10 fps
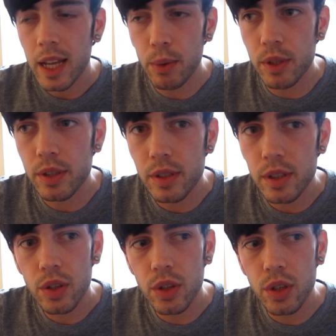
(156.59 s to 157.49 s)
It was,
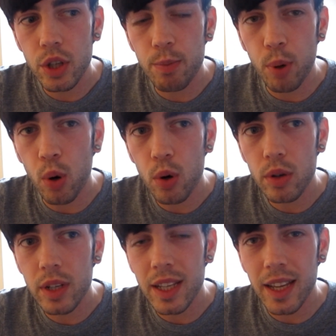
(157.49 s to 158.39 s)
"You're
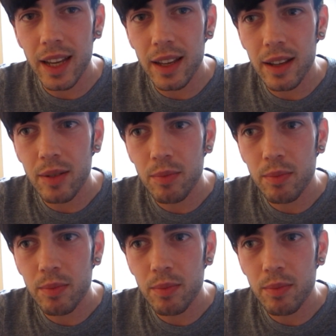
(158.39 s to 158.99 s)
born gay,